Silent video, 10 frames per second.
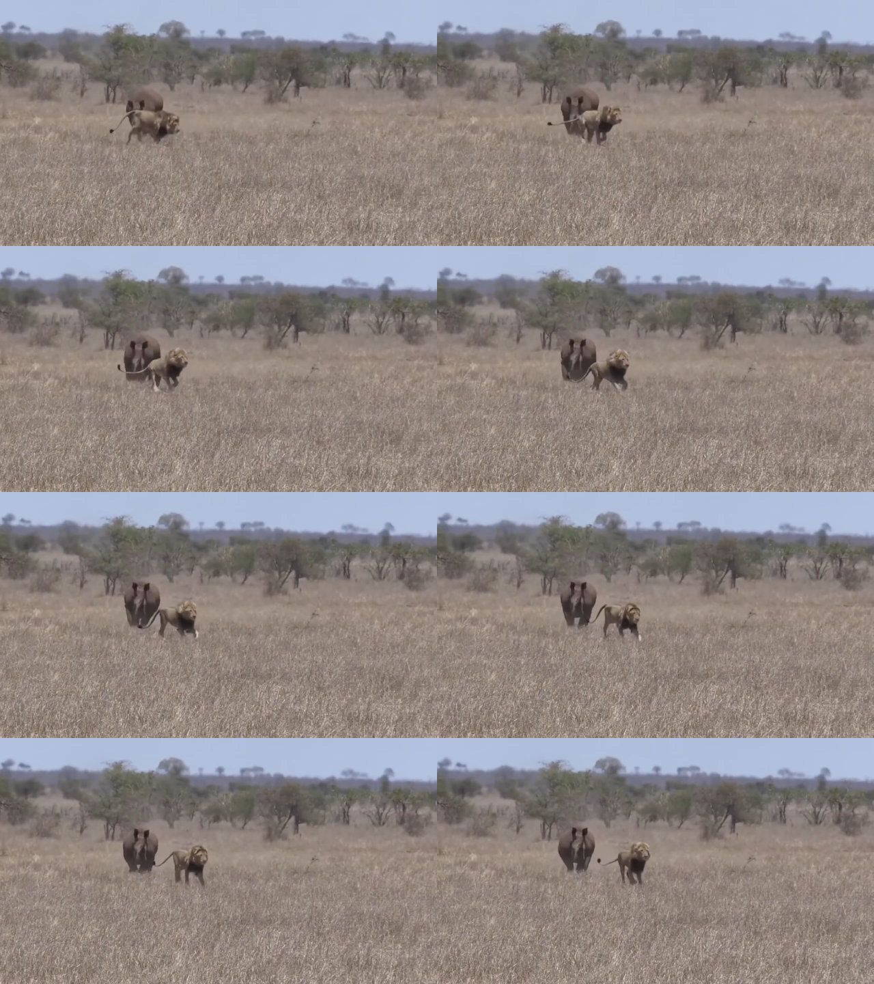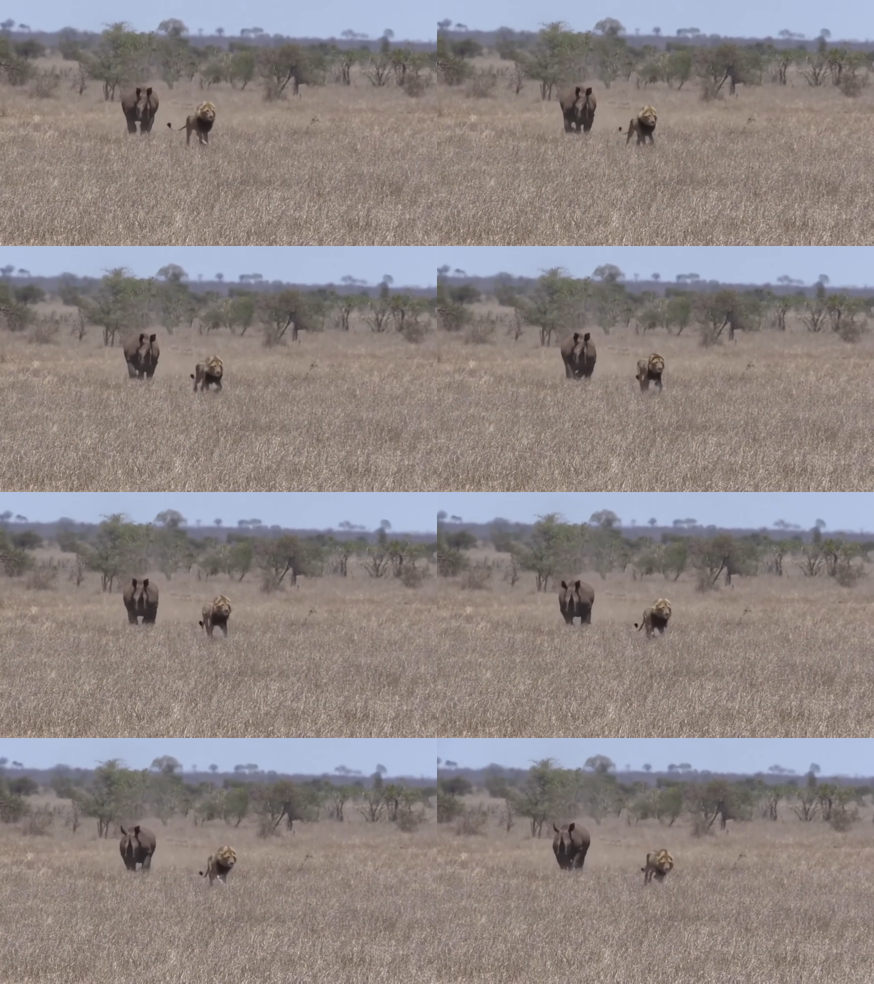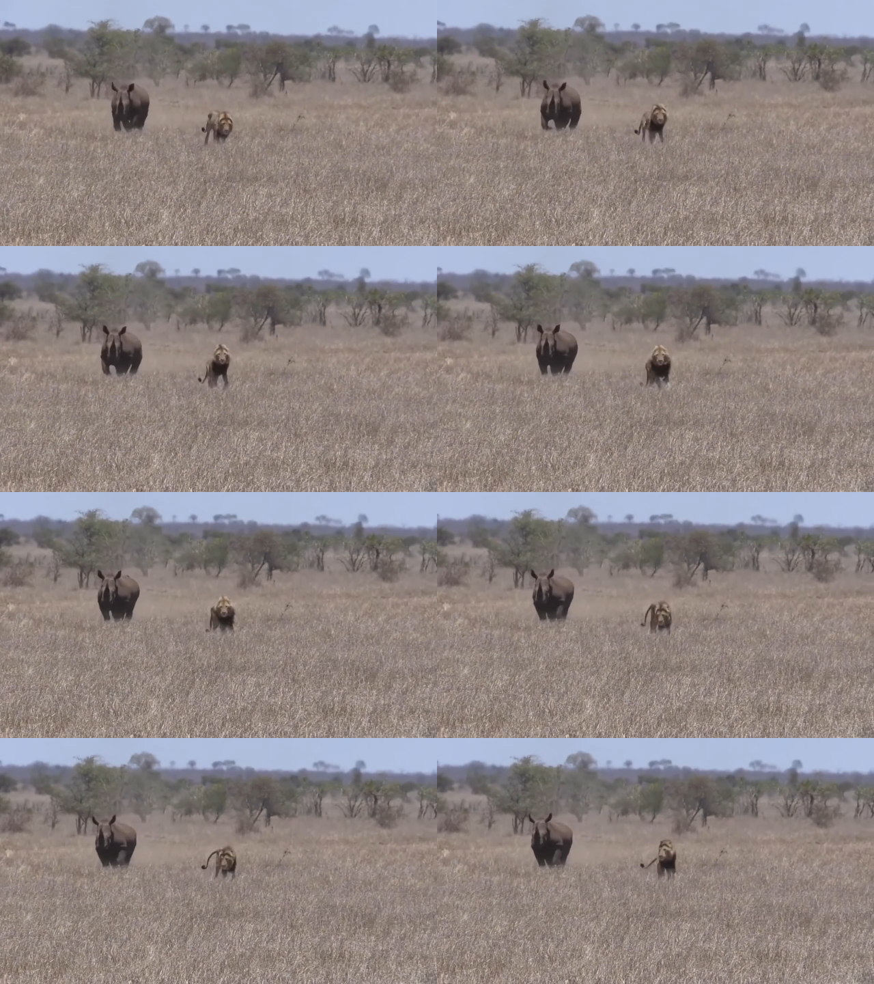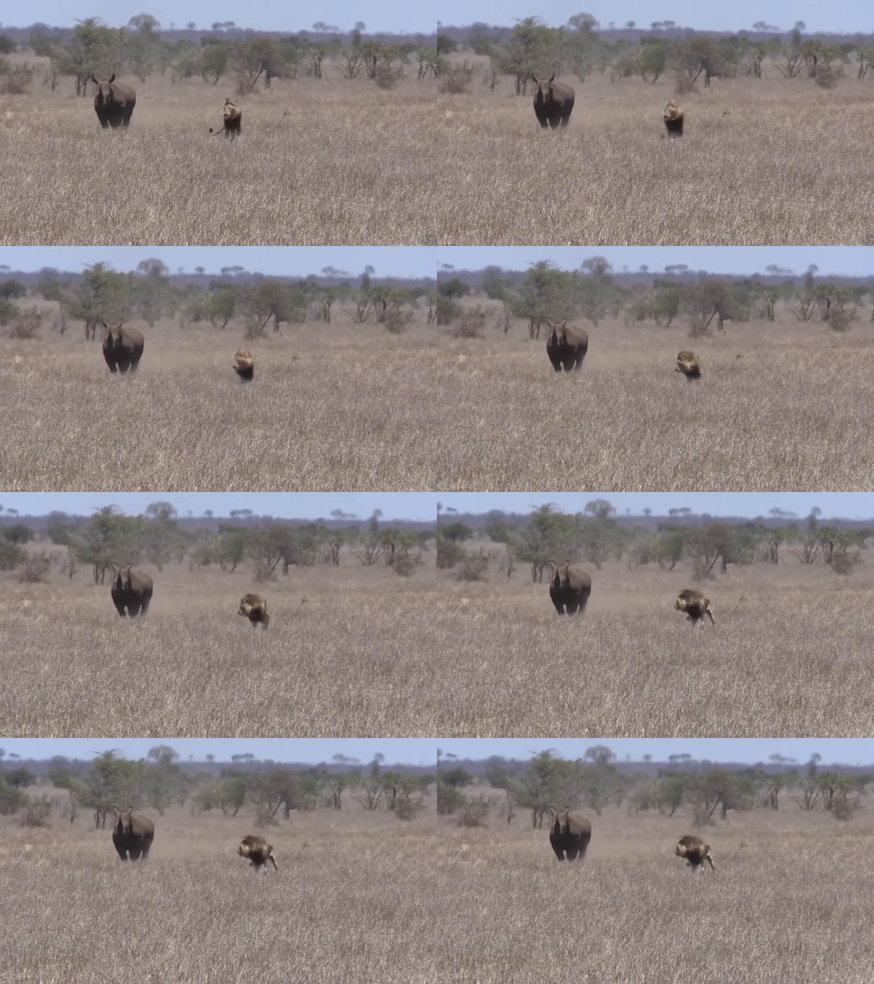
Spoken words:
Nobody's mouth can be seen.